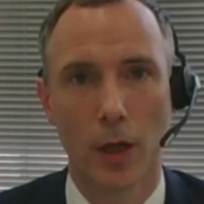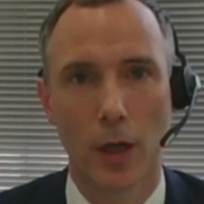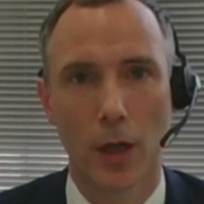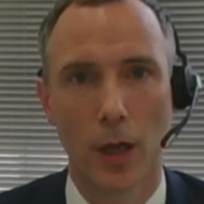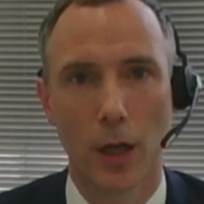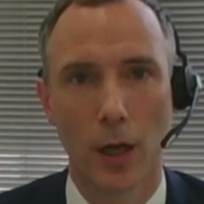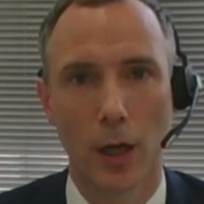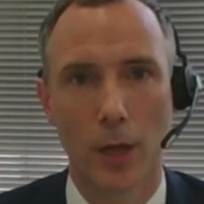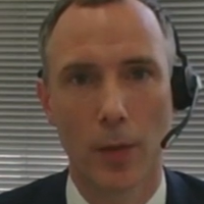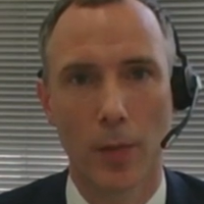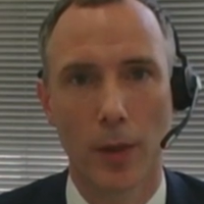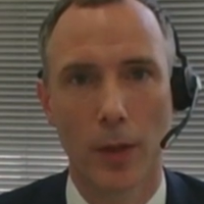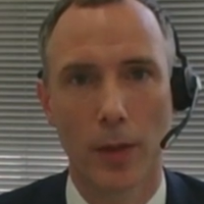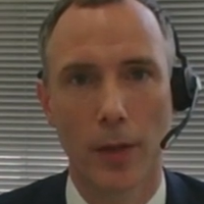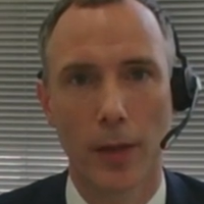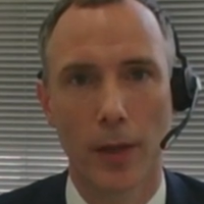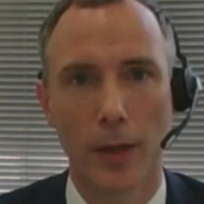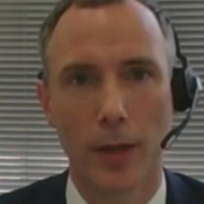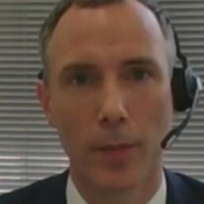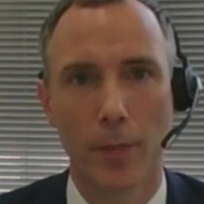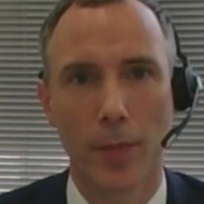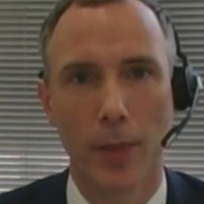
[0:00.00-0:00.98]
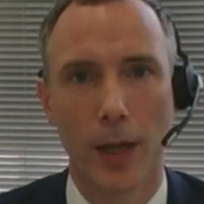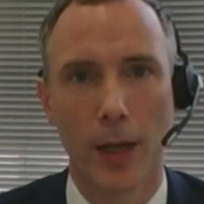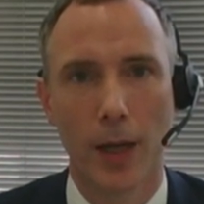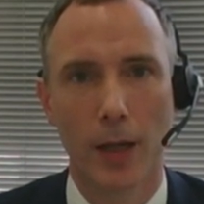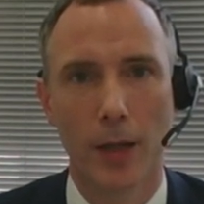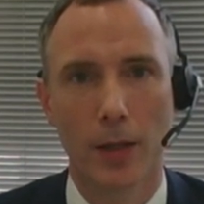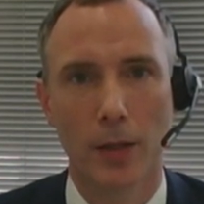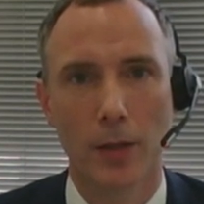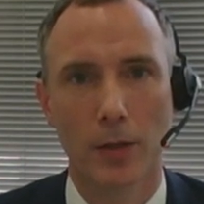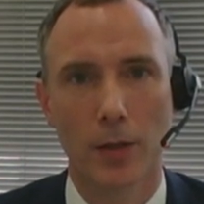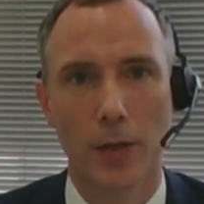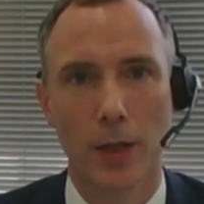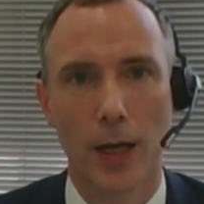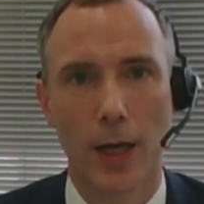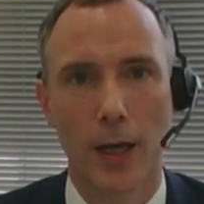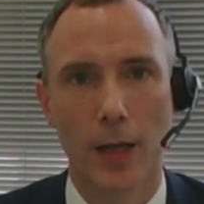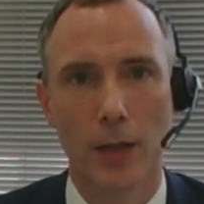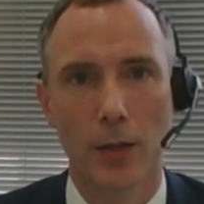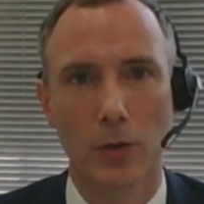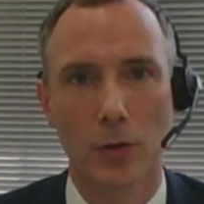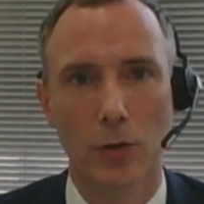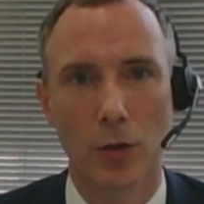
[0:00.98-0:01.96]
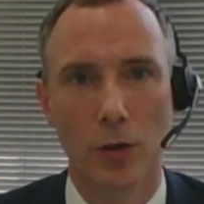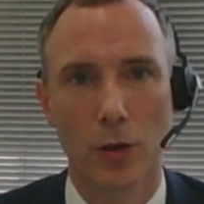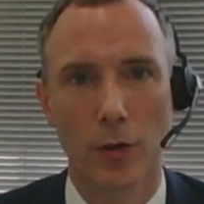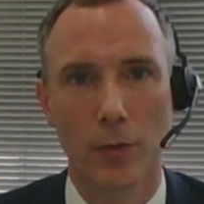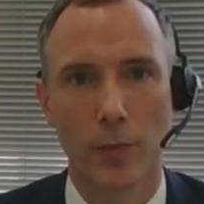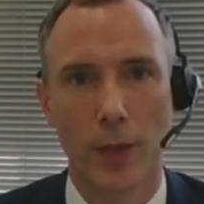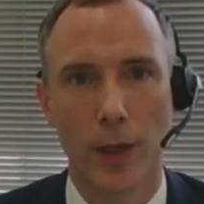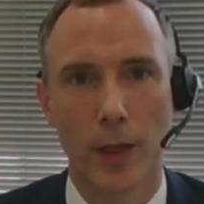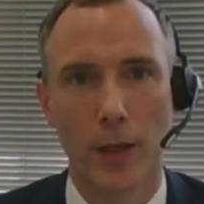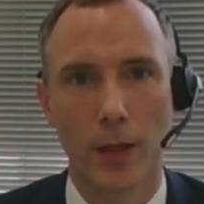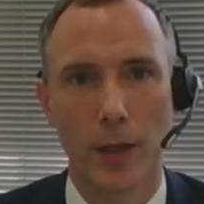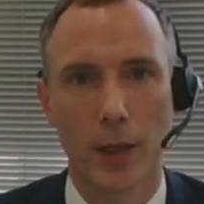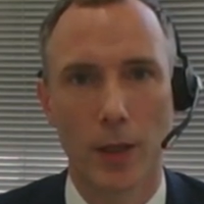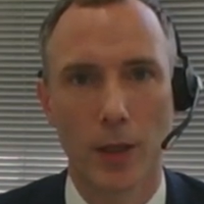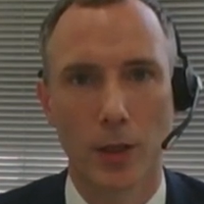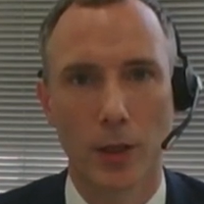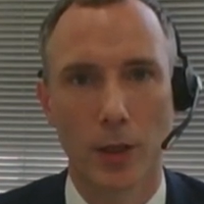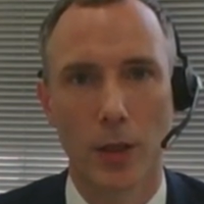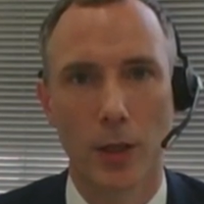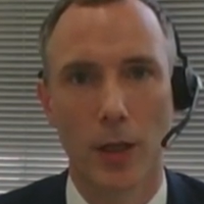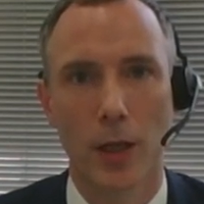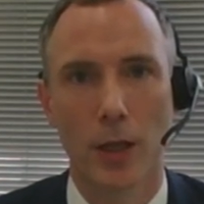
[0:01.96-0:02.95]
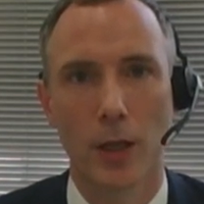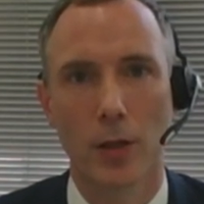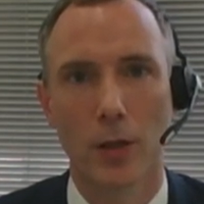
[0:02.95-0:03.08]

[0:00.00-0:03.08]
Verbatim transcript: Arm and the impact it's had in SoftBank yesterday,